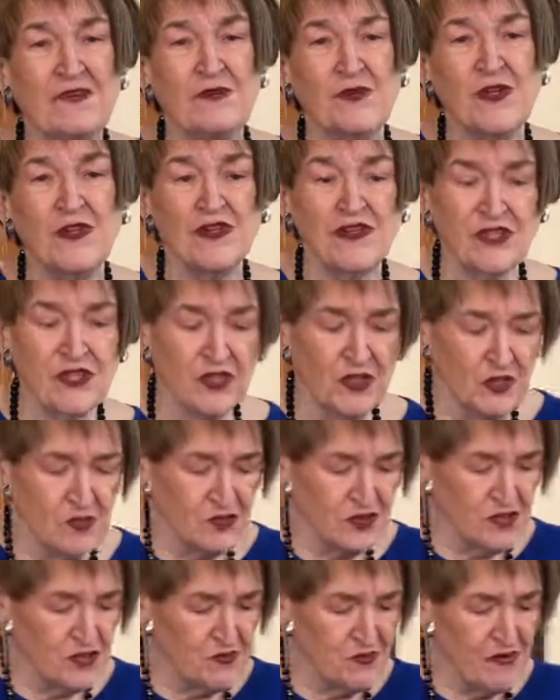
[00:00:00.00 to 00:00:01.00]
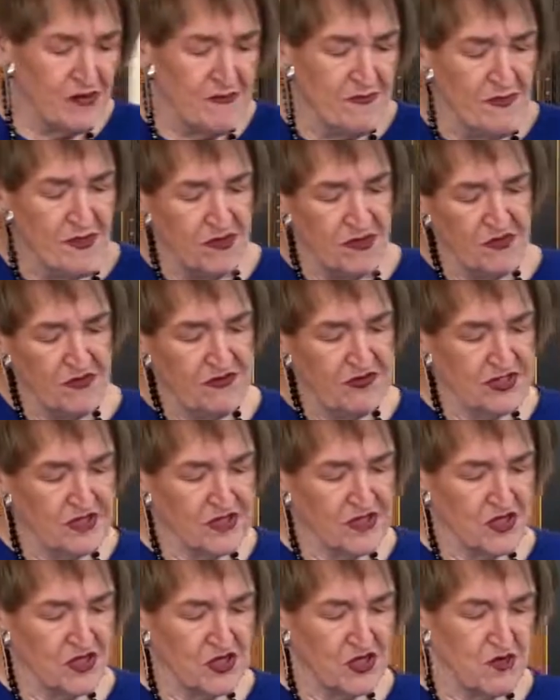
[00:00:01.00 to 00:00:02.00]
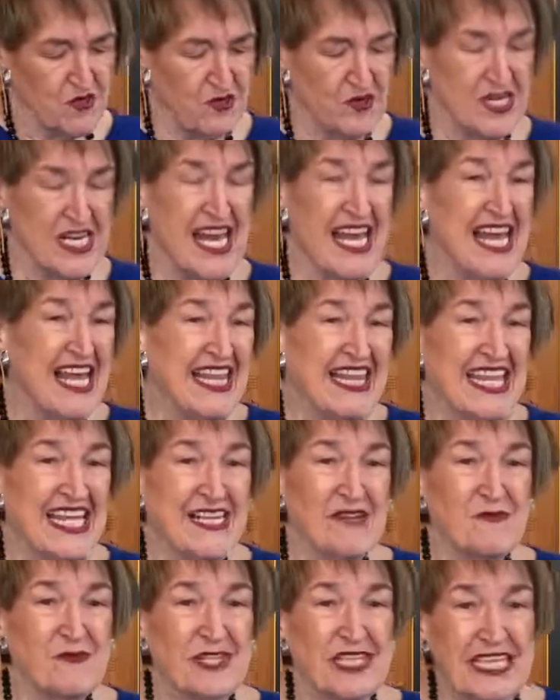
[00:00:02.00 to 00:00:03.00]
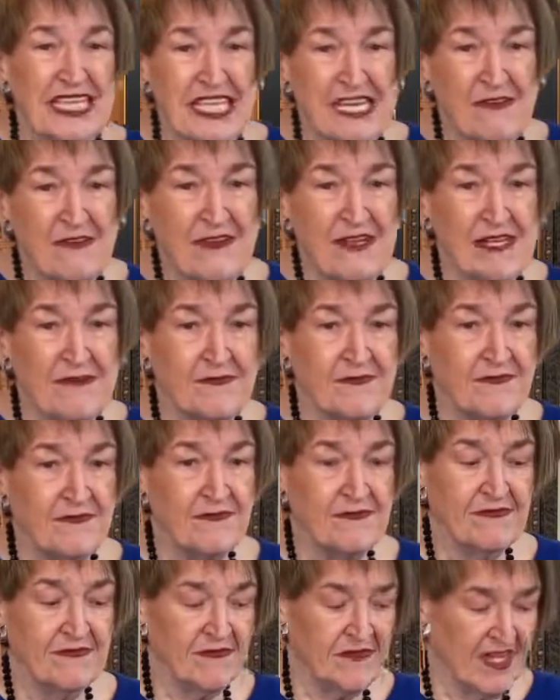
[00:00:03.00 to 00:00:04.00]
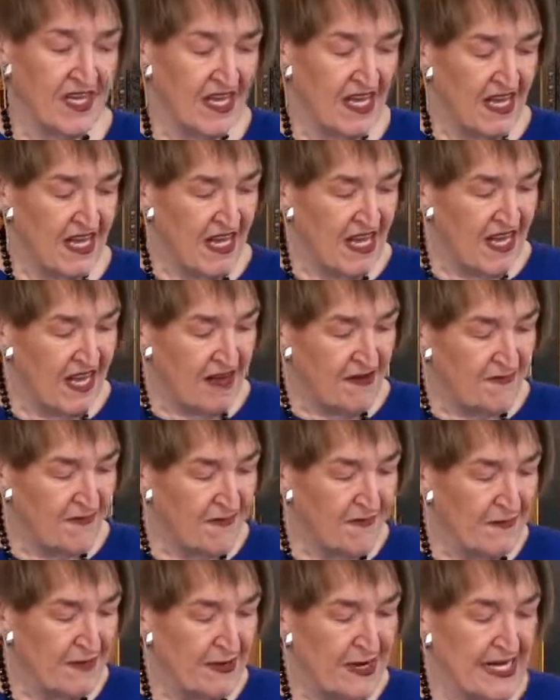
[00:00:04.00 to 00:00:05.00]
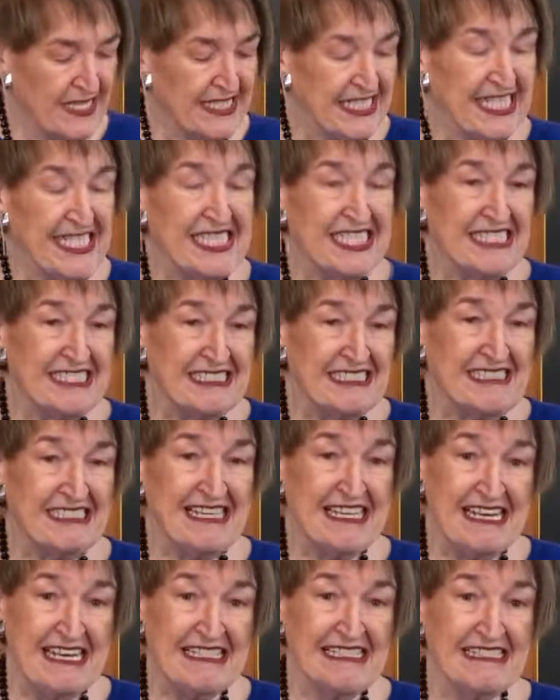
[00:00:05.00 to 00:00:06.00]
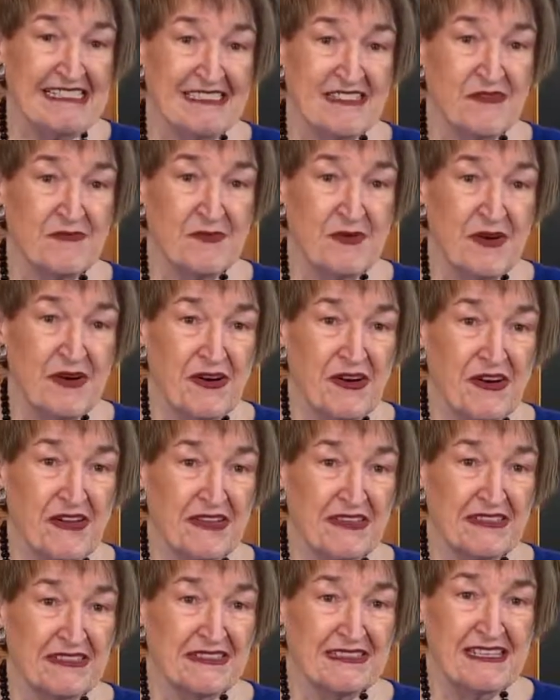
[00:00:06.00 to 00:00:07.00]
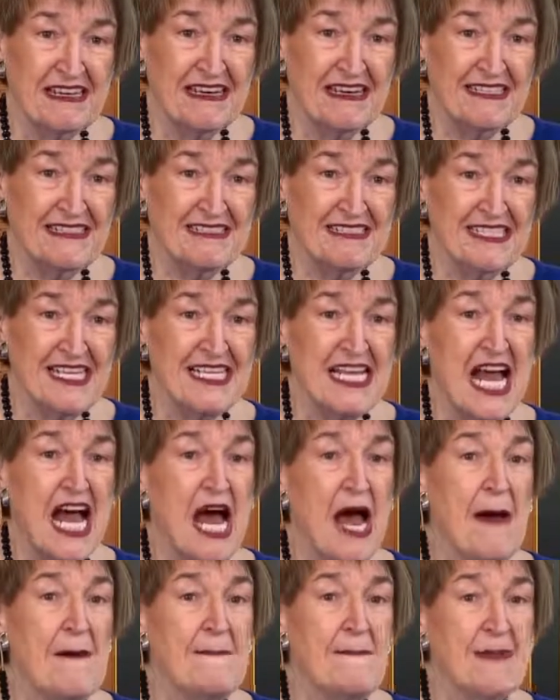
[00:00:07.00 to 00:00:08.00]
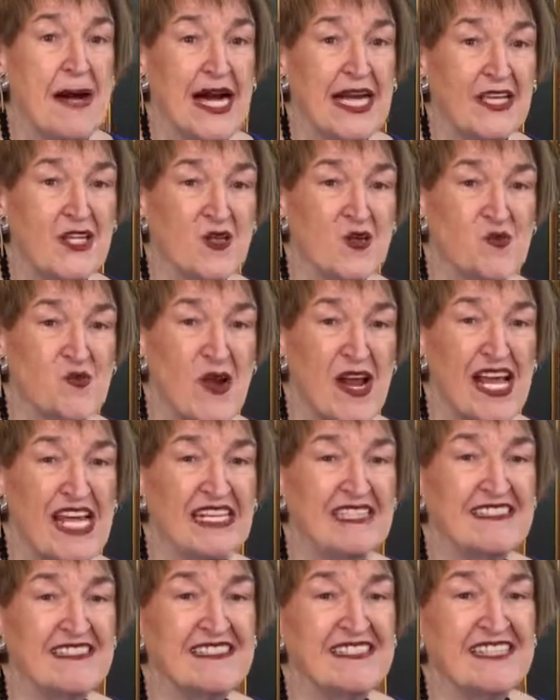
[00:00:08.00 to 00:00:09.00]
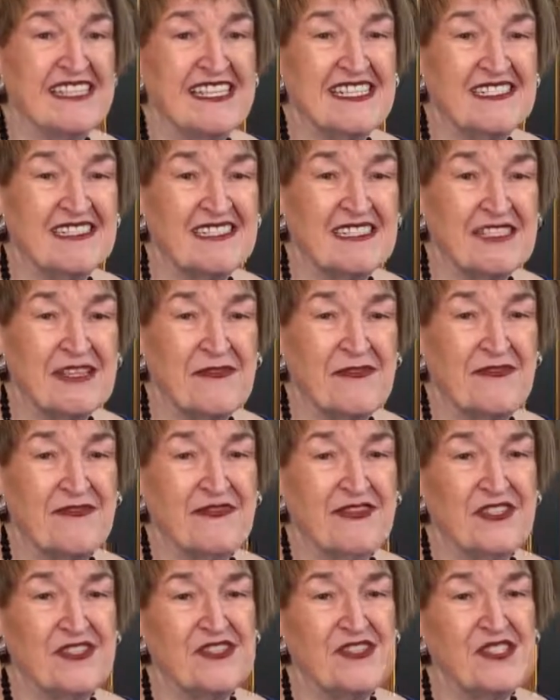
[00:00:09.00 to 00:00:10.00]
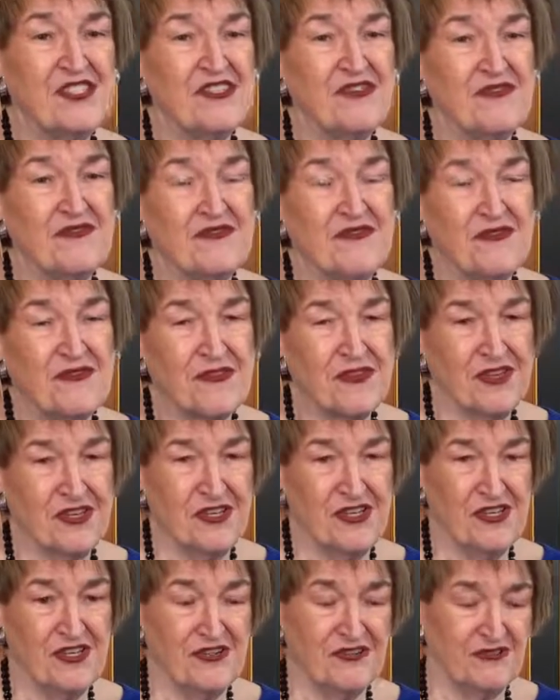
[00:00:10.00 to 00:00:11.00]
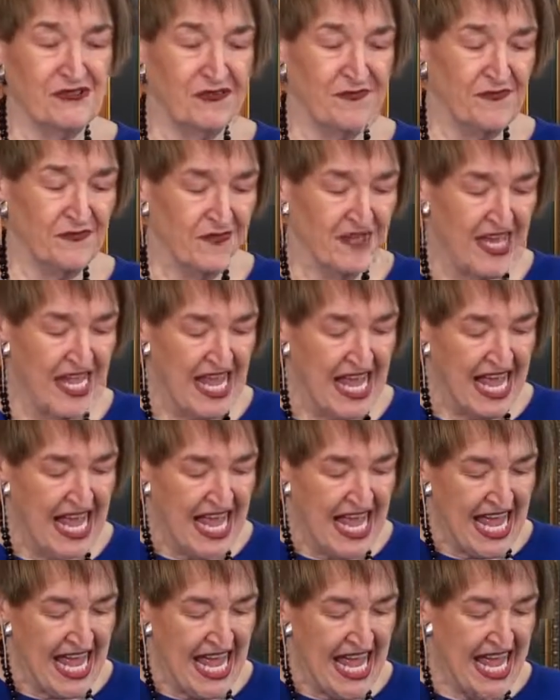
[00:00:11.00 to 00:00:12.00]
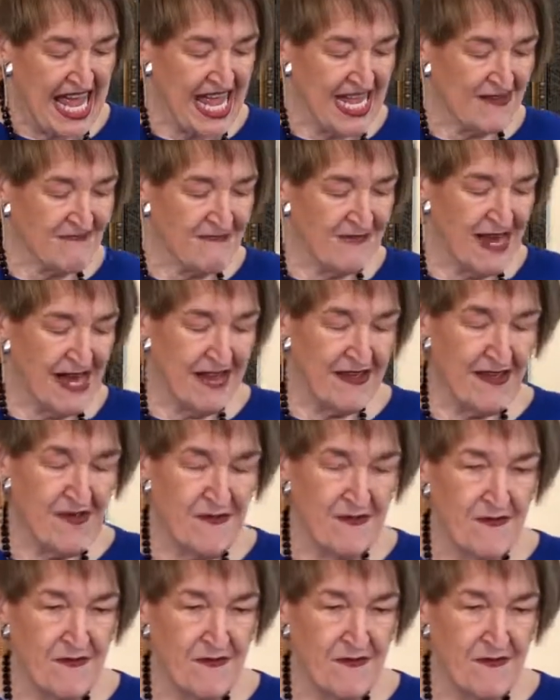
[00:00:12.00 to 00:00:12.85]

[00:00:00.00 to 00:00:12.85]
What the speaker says: with the Lord to remove this thorn, that it would leave him. But he said to Paul, God said, my grace is sufficient for you. And my